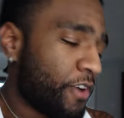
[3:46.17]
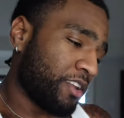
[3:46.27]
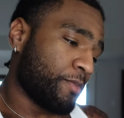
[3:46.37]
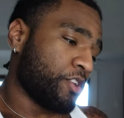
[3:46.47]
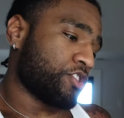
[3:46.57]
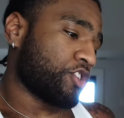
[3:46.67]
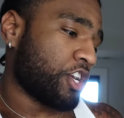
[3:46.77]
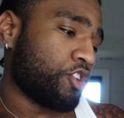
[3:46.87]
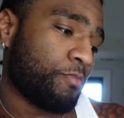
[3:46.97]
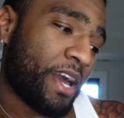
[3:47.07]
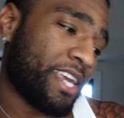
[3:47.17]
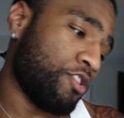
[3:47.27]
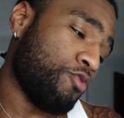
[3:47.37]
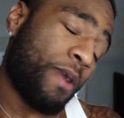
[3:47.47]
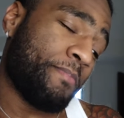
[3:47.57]
follow me on Instagram, you might
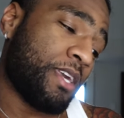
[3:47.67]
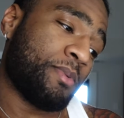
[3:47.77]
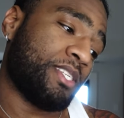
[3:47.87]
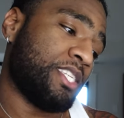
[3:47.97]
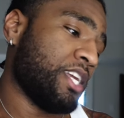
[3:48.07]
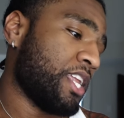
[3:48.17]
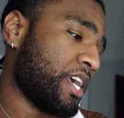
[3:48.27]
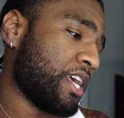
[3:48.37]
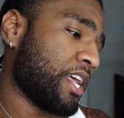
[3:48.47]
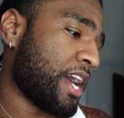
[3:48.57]
you might be able to see that